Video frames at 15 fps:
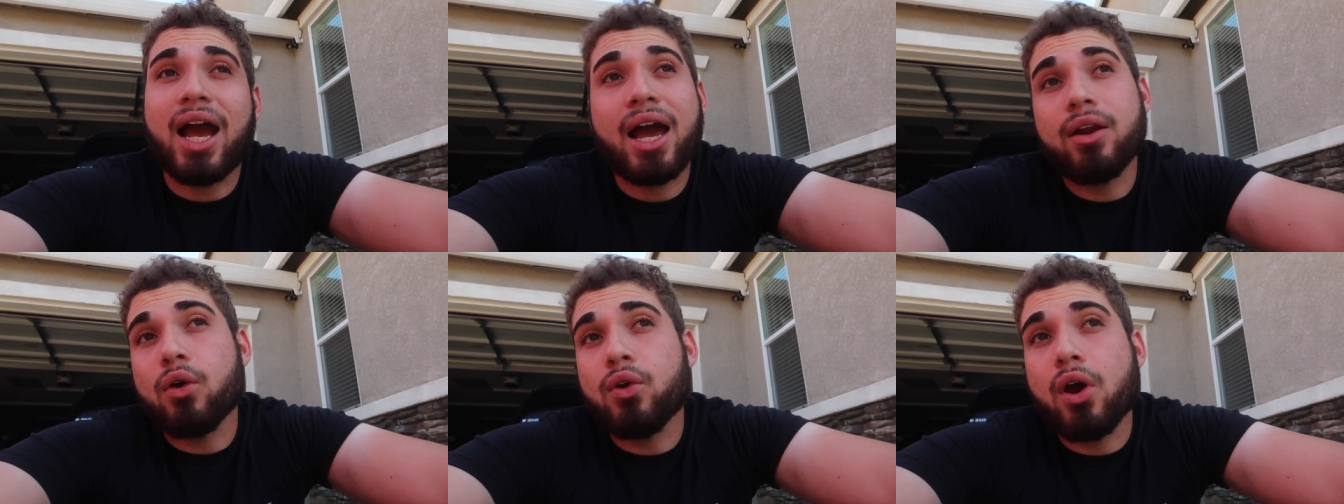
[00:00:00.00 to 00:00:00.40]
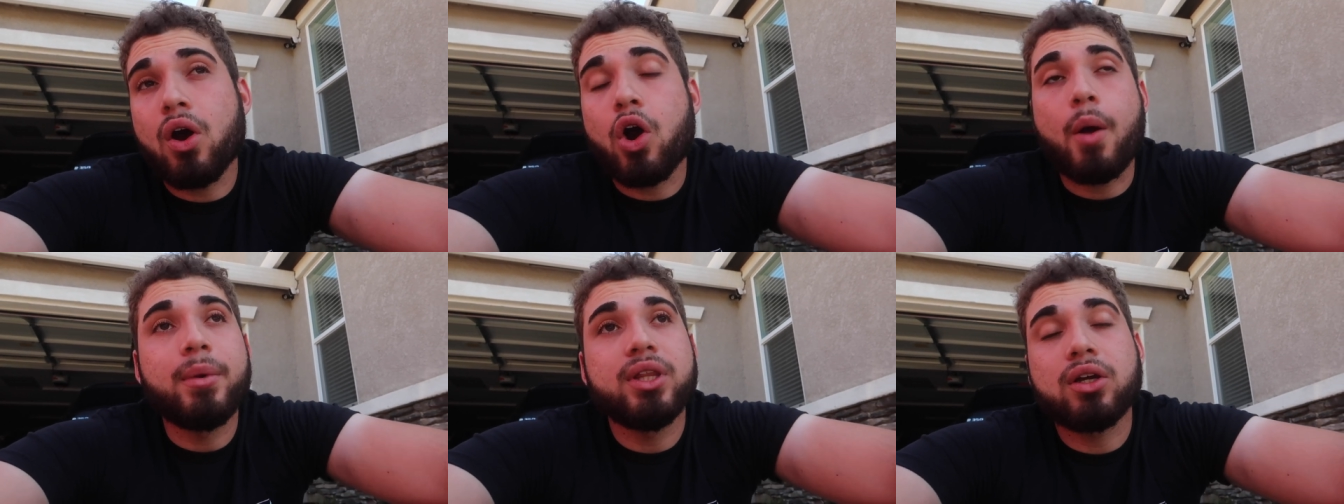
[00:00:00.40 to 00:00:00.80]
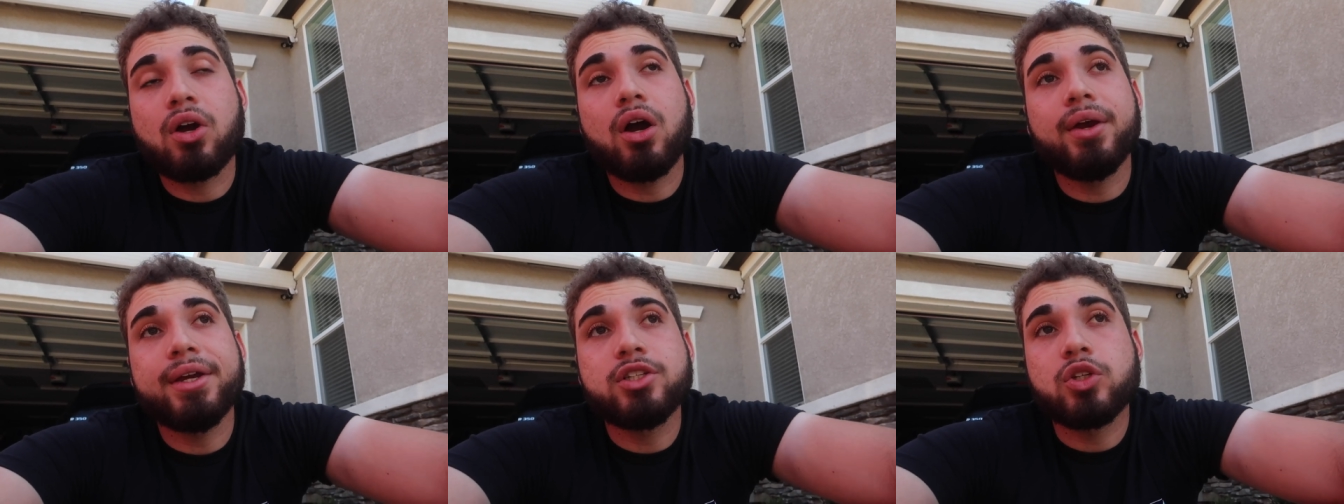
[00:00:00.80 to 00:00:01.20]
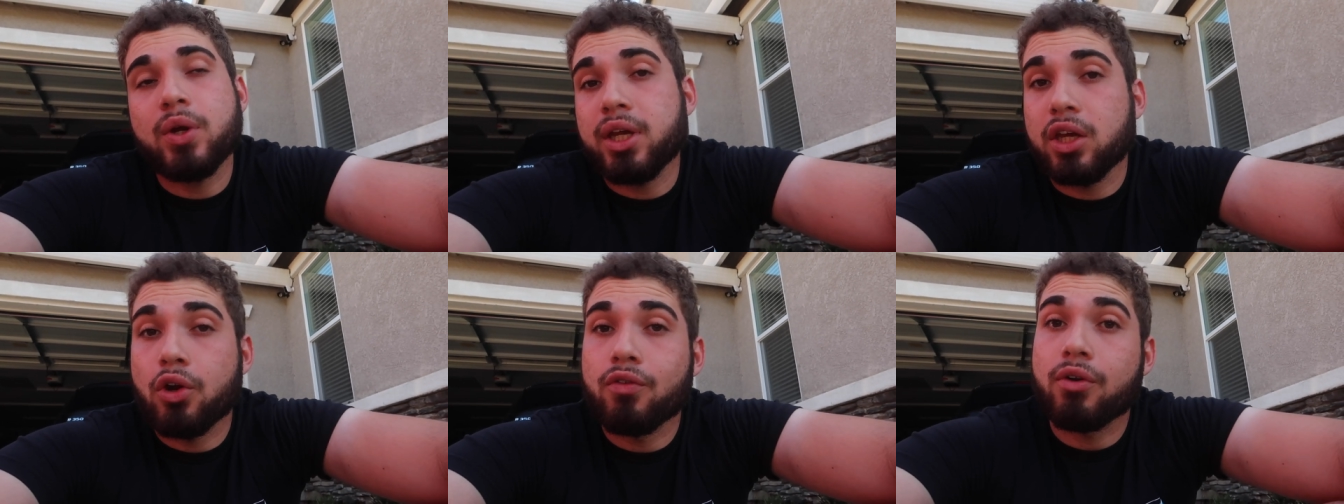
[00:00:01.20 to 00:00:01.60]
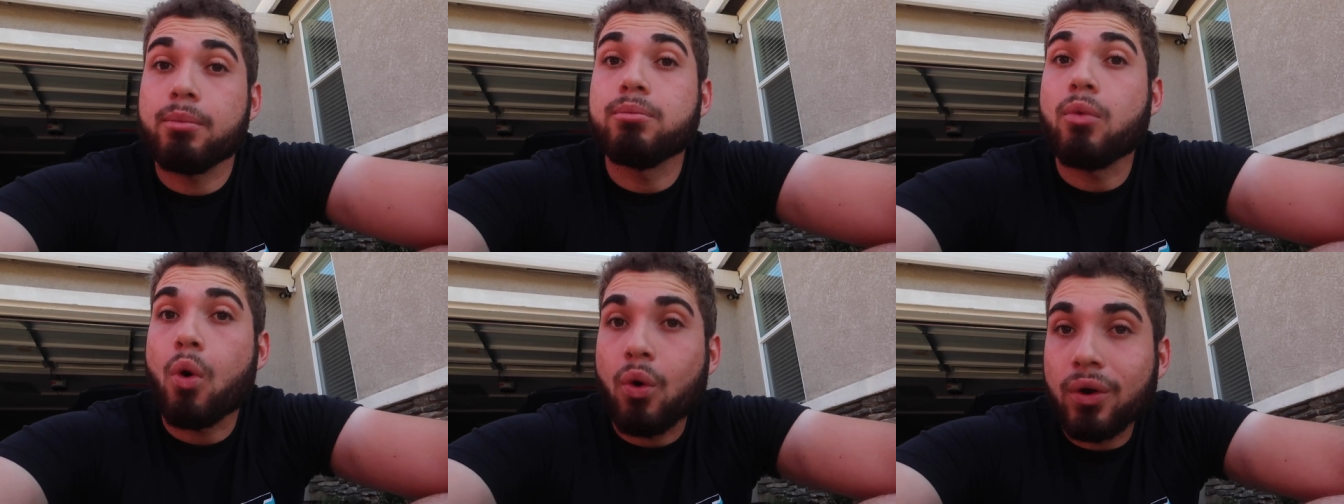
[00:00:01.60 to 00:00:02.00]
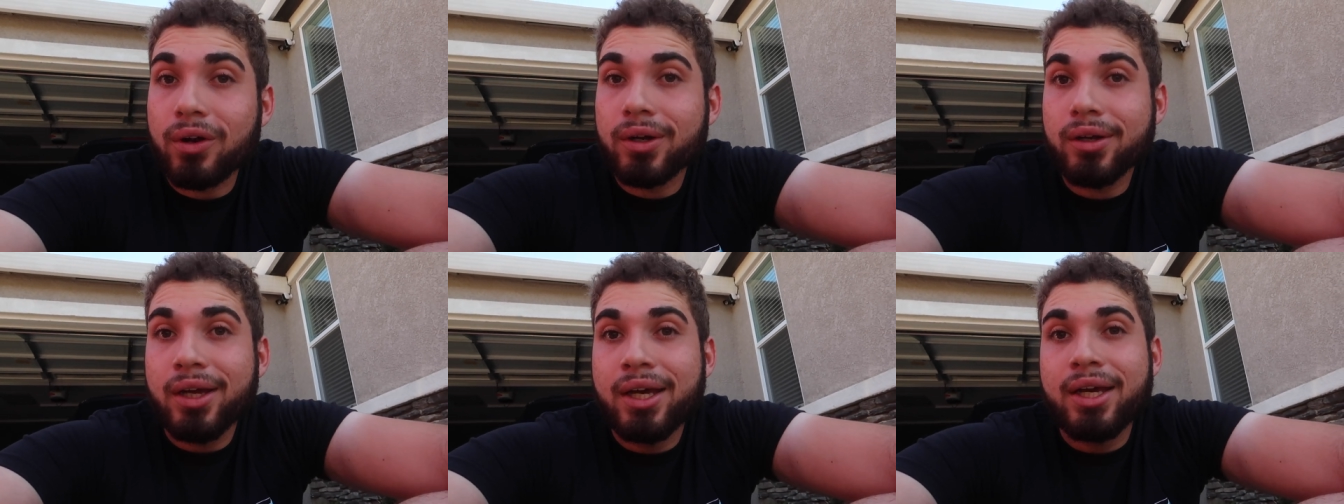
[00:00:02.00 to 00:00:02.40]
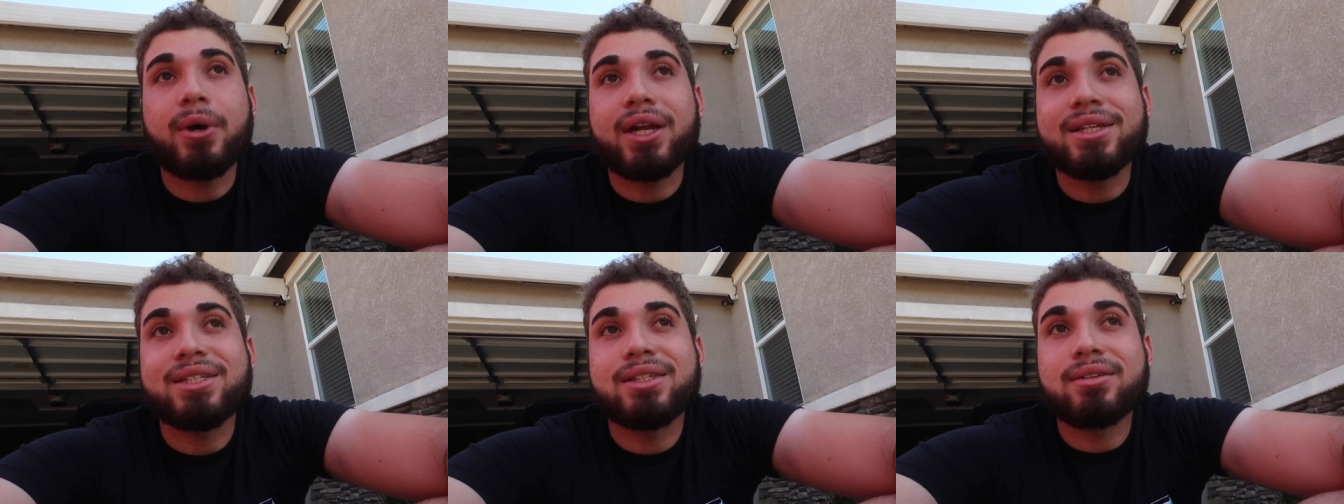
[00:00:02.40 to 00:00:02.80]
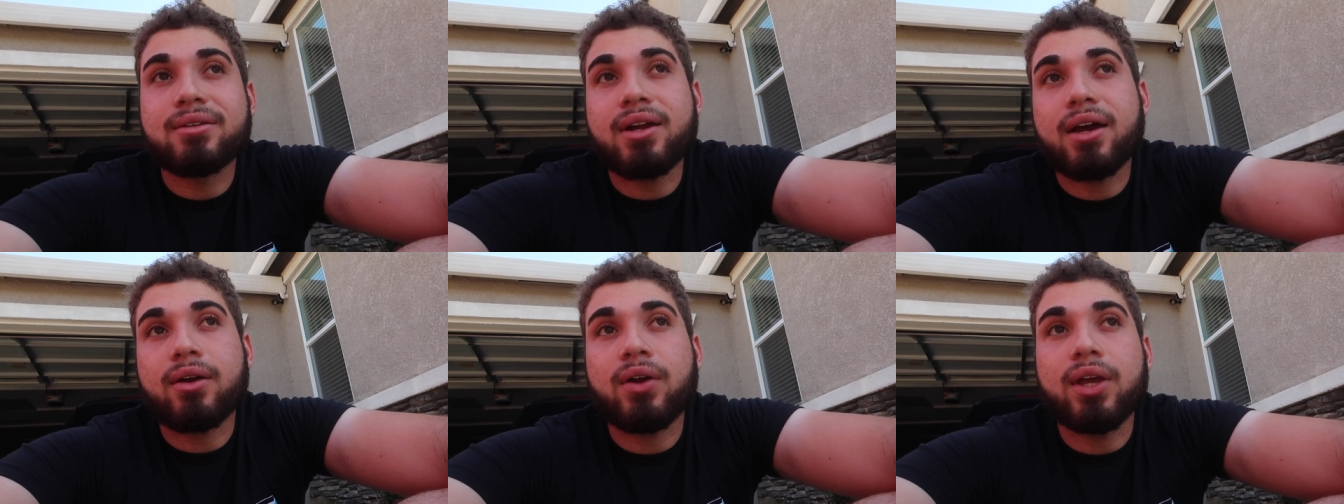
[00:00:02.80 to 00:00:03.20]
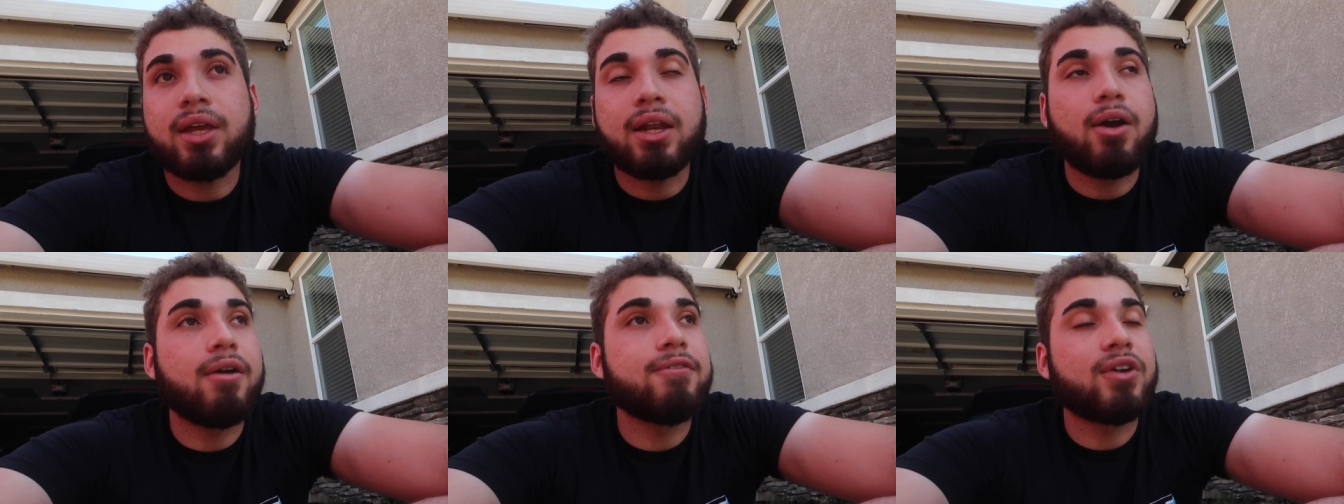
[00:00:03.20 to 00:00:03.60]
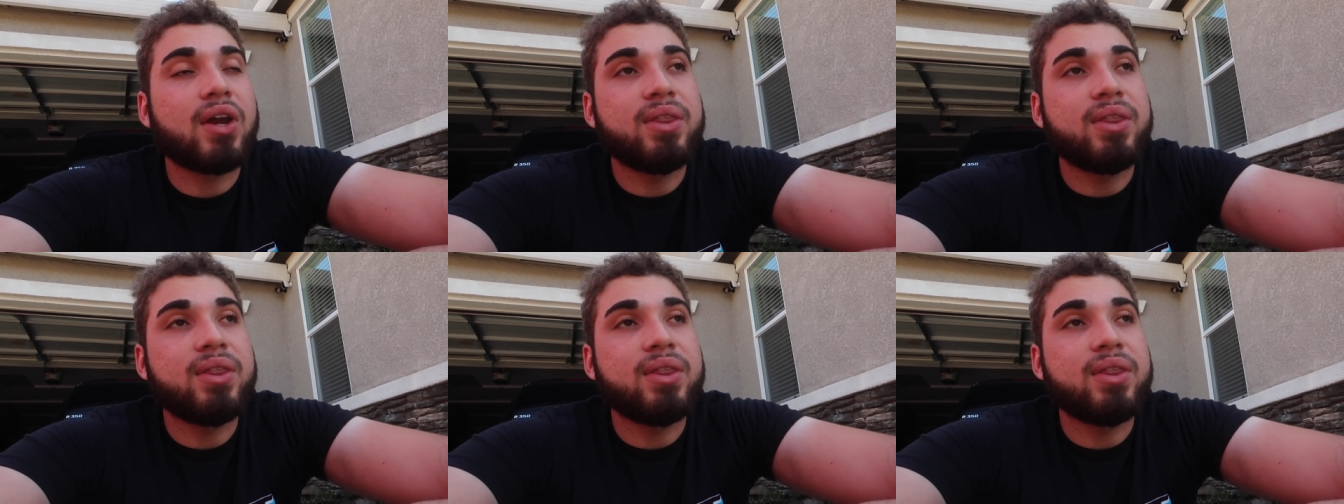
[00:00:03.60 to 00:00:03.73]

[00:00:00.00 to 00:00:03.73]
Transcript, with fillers: I don't know. I mean, the car is cranking over more, but it's still not cranking over.